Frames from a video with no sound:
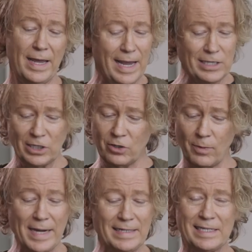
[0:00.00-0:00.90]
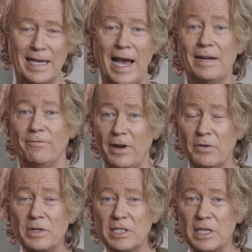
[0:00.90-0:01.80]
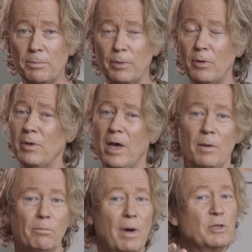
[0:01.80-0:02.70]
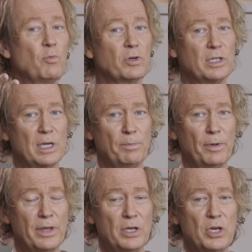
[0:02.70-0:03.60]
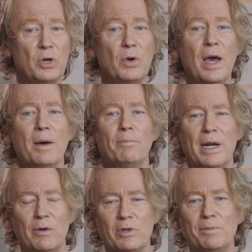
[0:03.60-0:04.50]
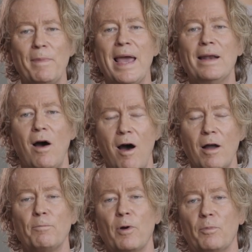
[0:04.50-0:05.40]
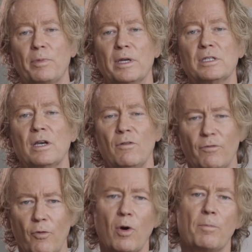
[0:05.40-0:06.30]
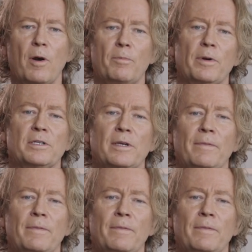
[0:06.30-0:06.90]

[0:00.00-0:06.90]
It's a great design, very simple, much more simple than you, but it was made on purpose for a purpose.